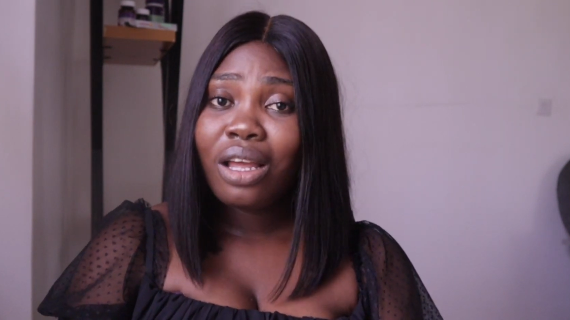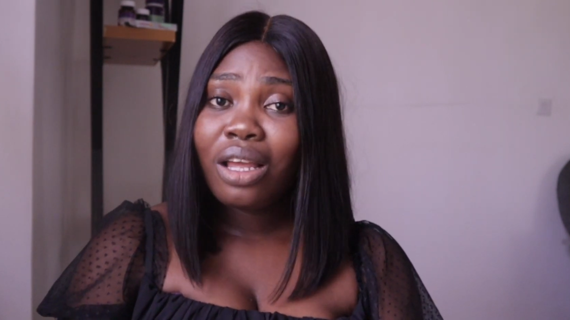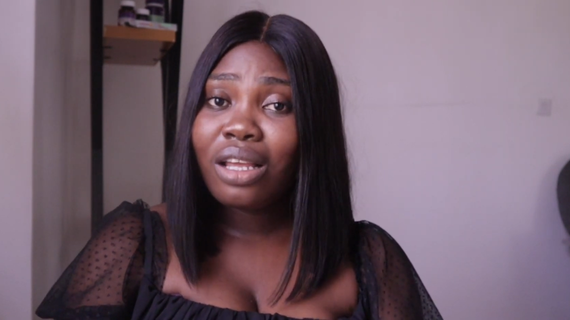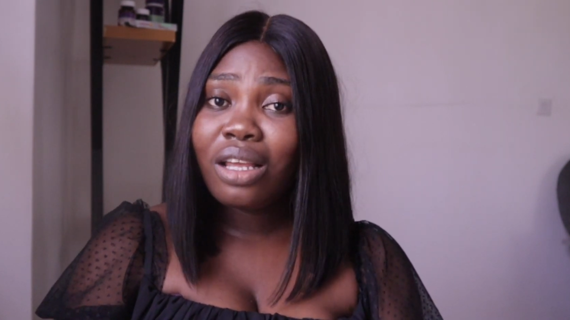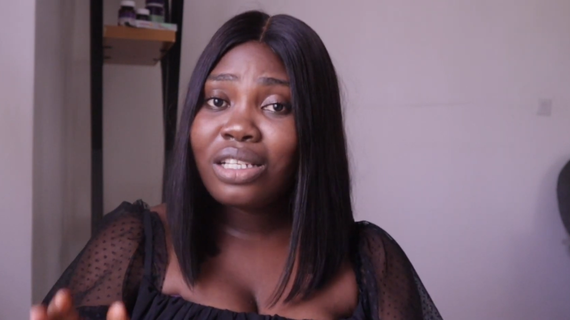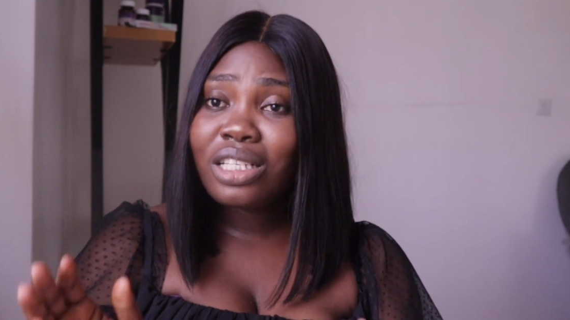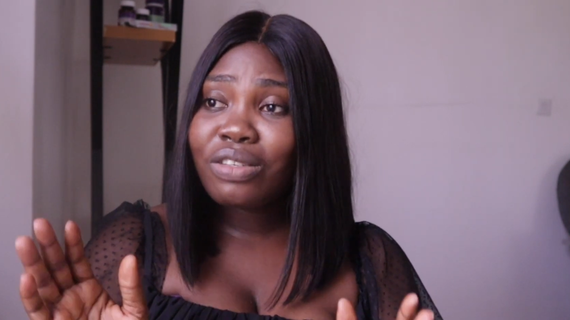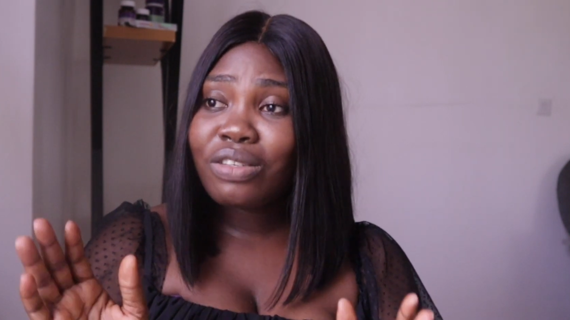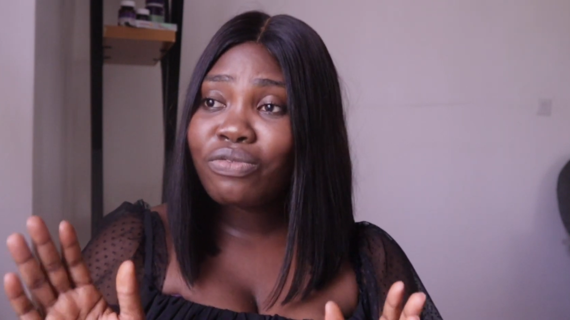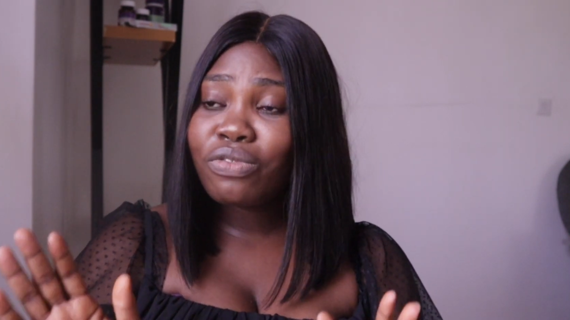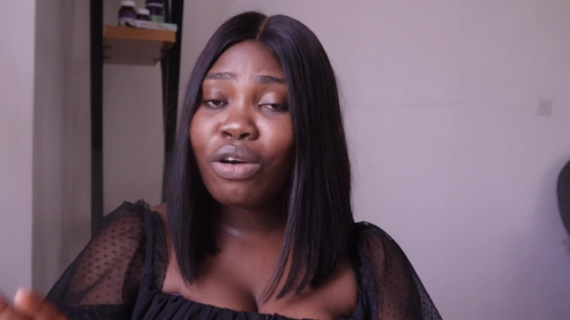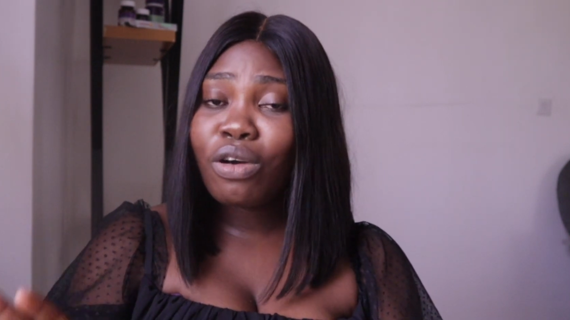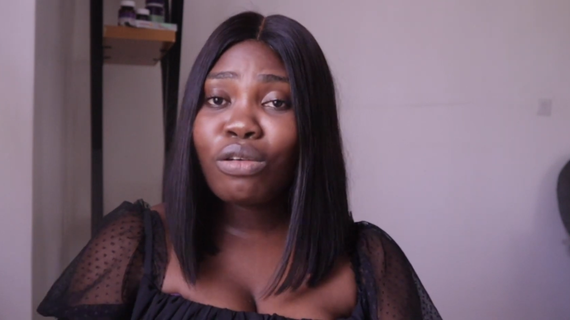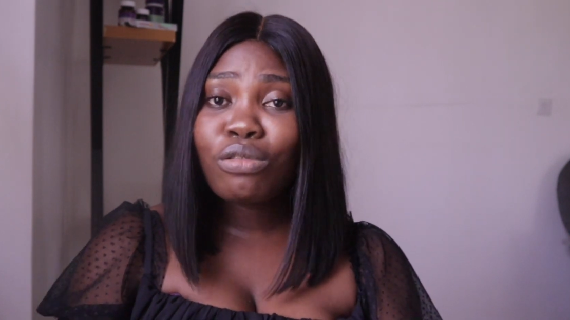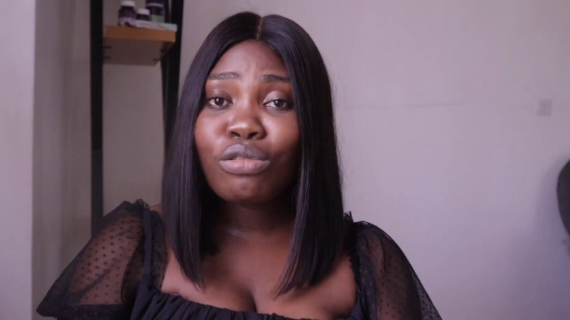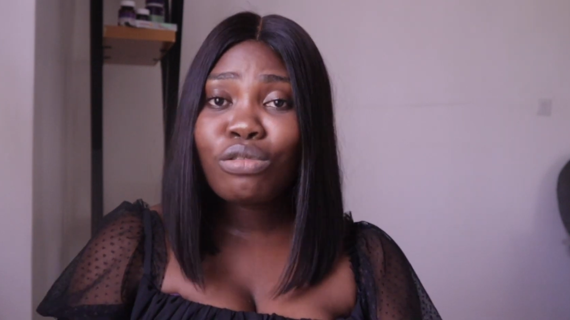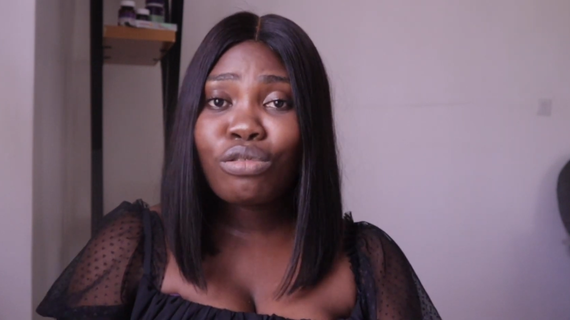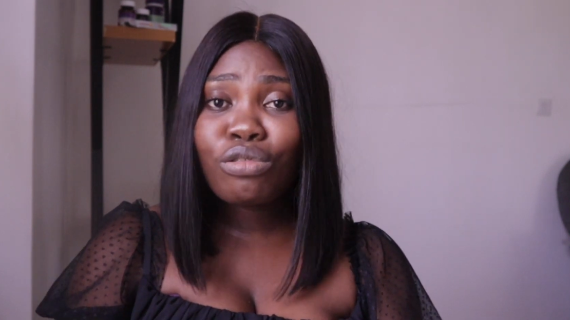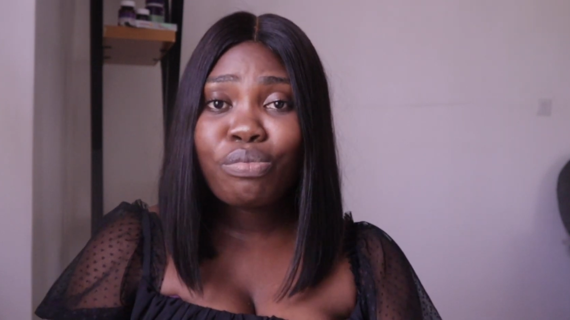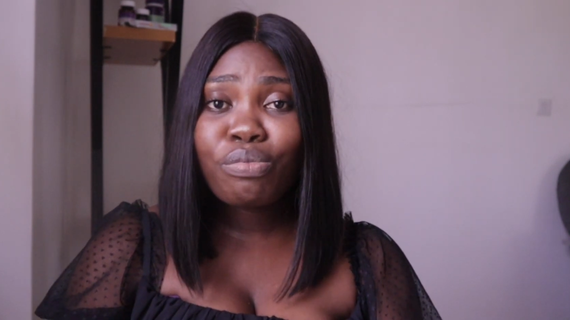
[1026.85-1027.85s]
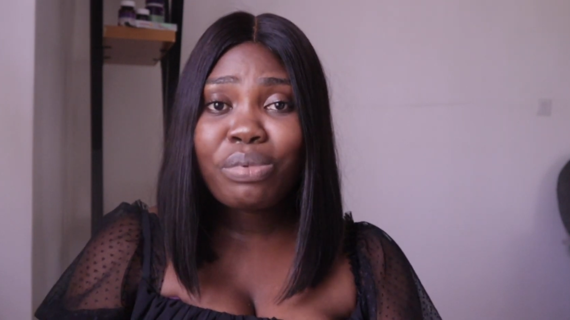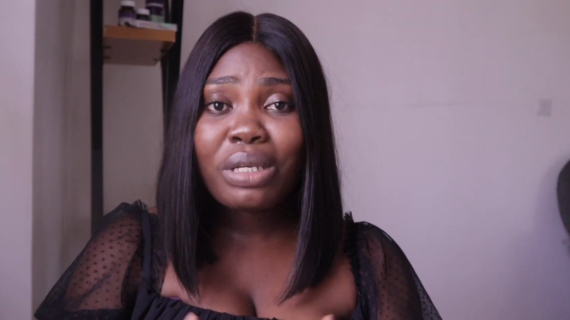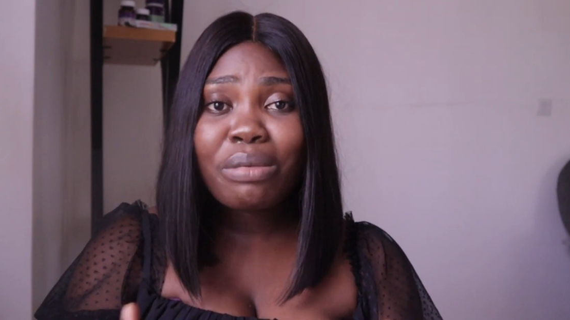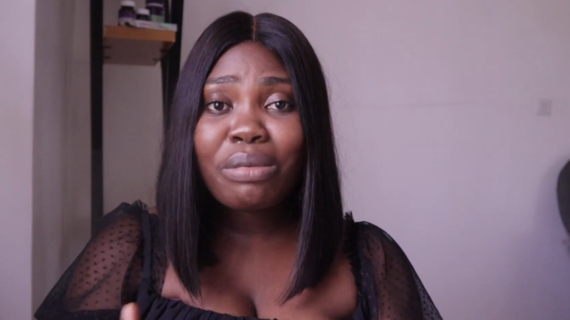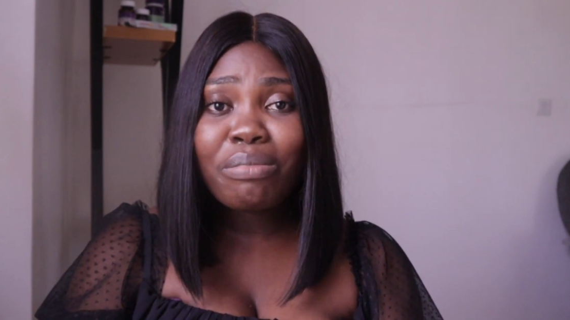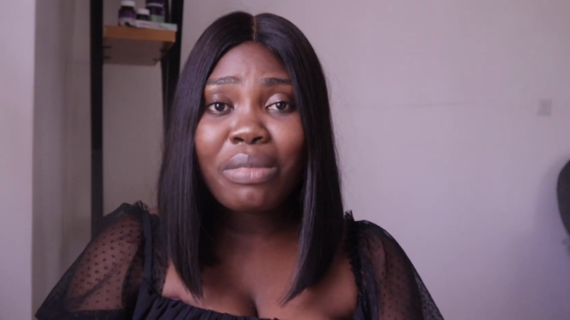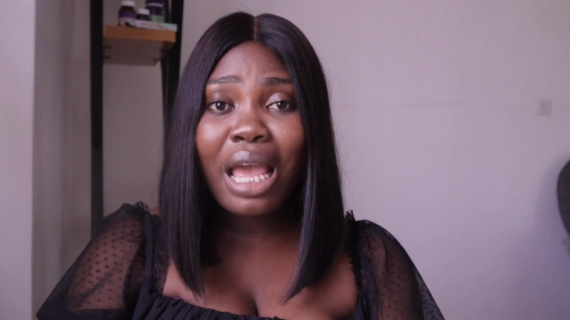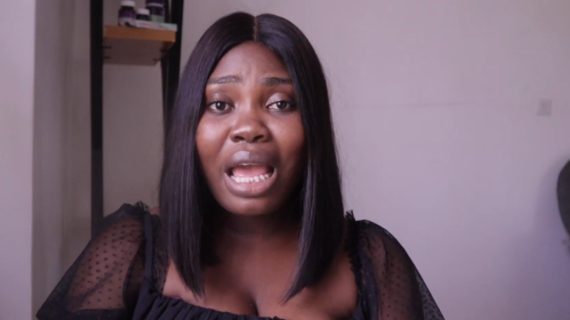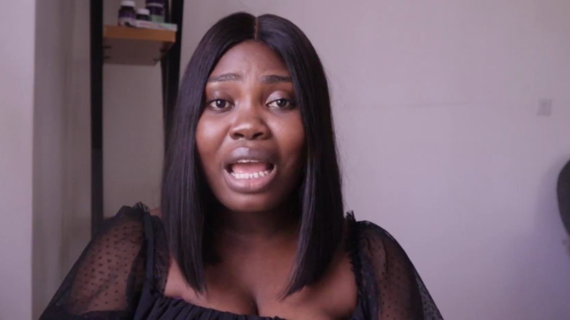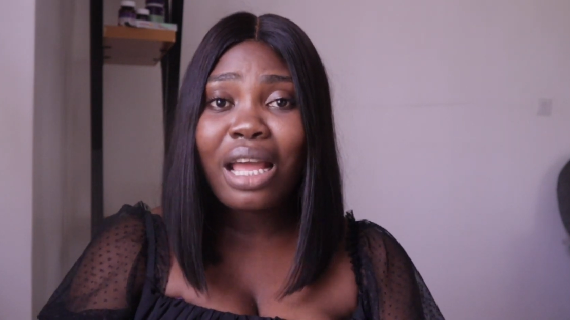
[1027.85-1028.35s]
is for stupid
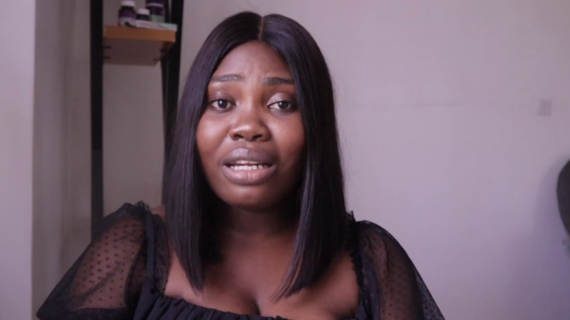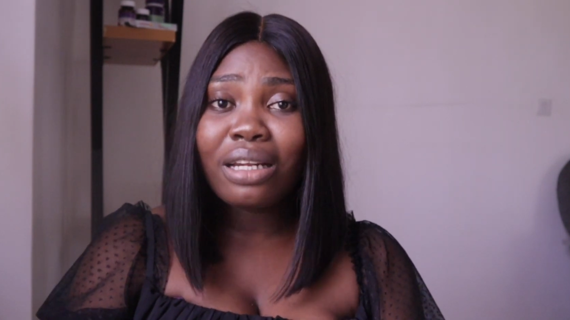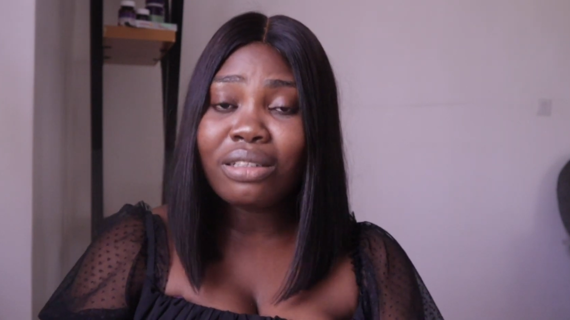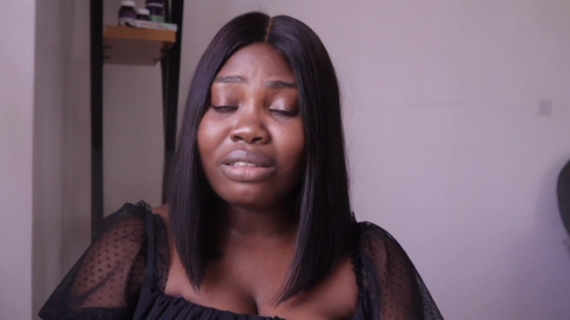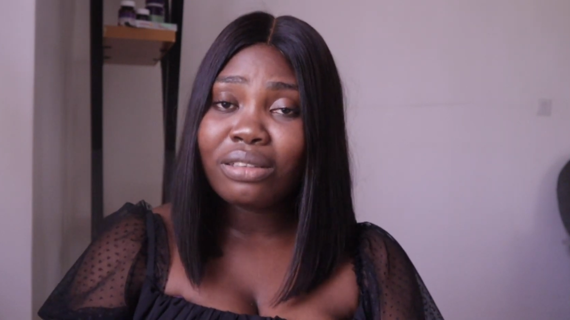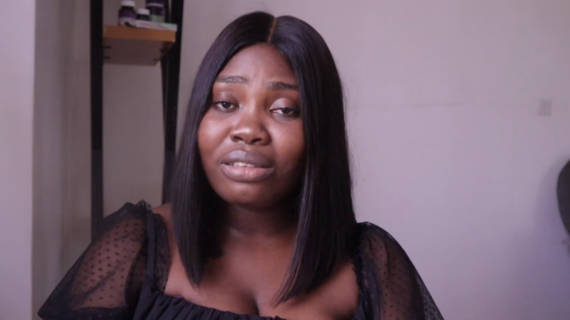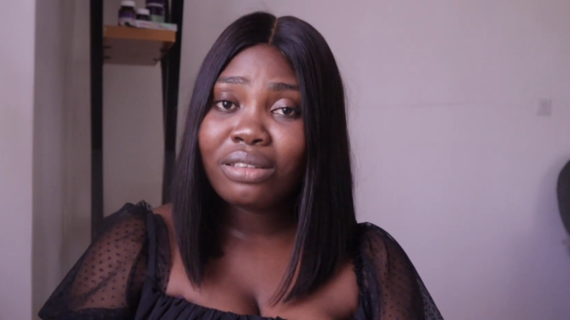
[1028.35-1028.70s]
men